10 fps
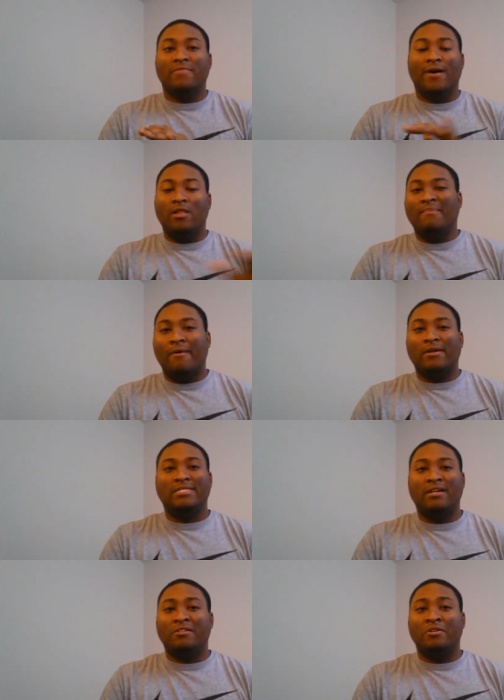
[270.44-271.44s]
the only
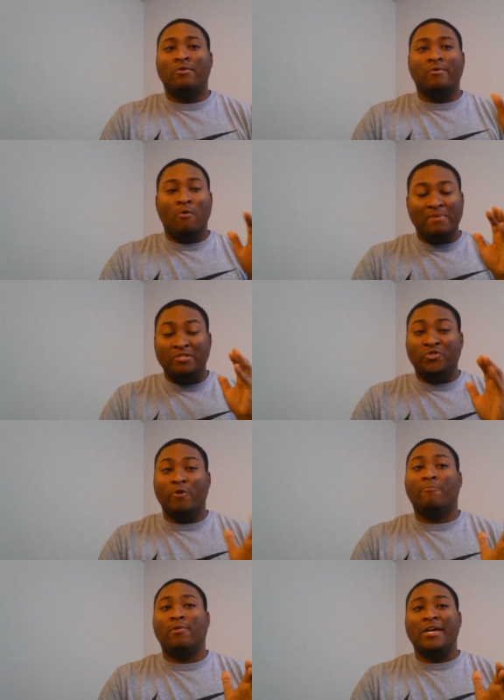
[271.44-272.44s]
person that'll do it will be
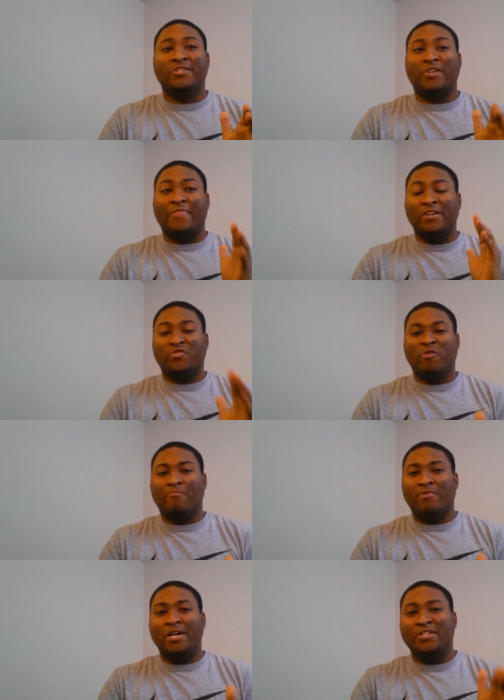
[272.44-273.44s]
Triple H. I think
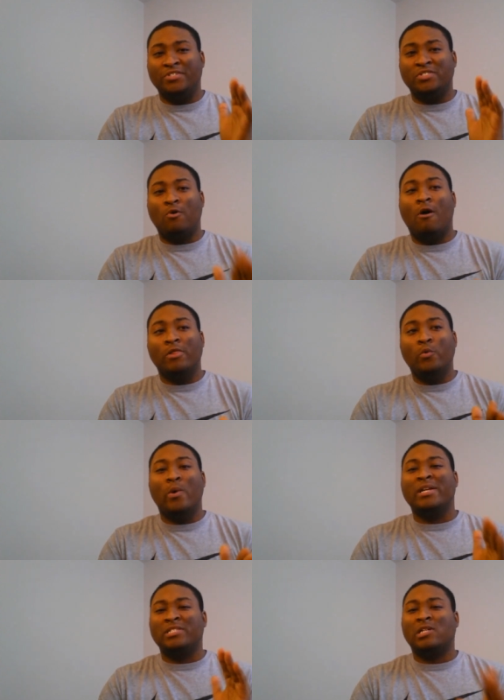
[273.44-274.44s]
Triple H is the only
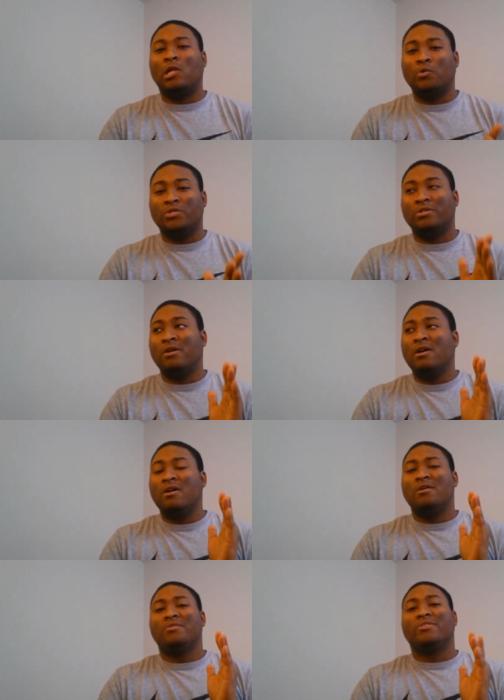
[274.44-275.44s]
one that's closer
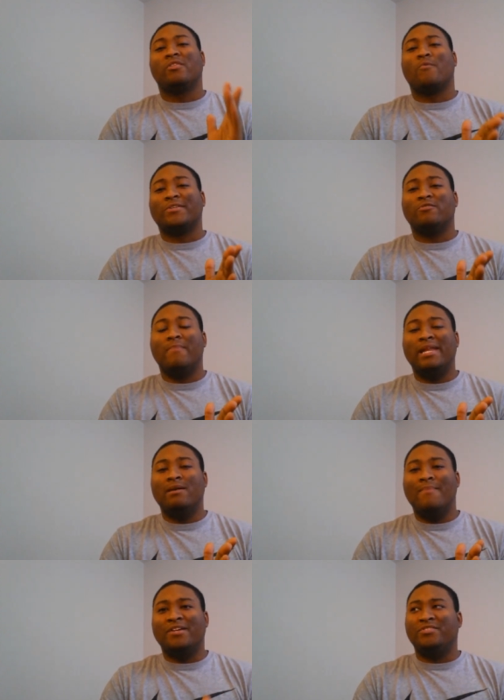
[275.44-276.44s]
to the
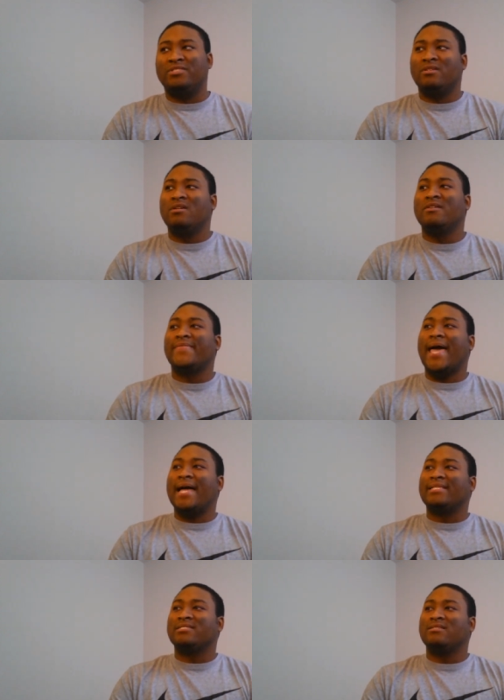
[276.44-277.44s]
WrestleMania matches
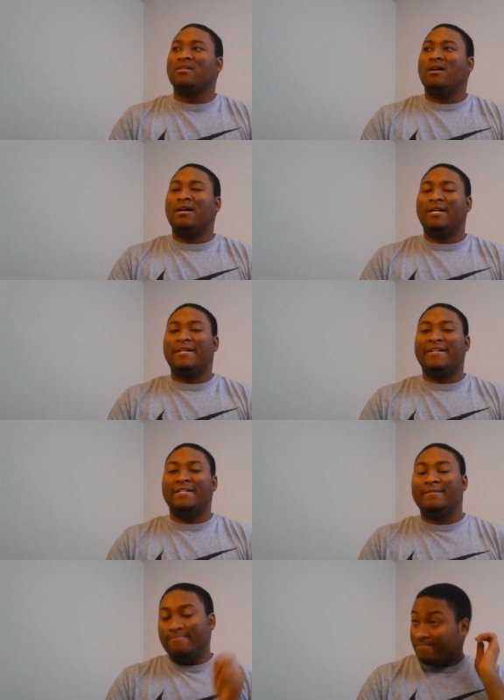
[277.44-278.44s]
that, uh...
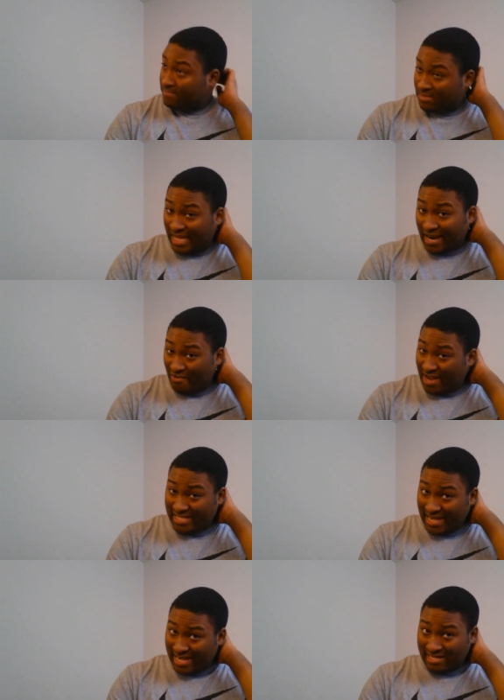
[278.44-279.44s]
Taker
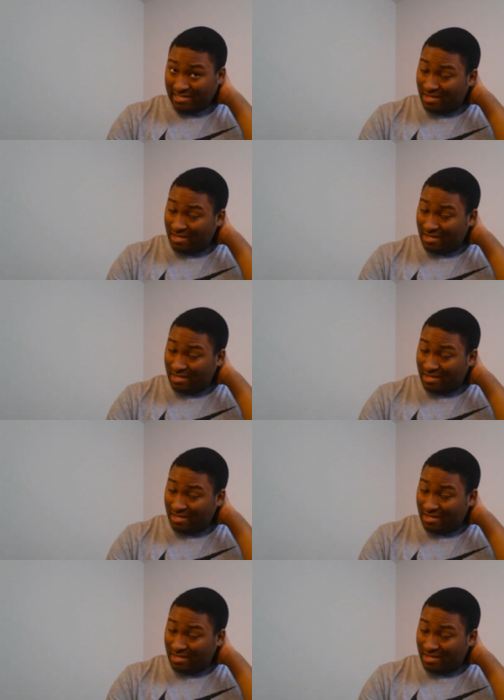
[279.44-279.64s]
has had.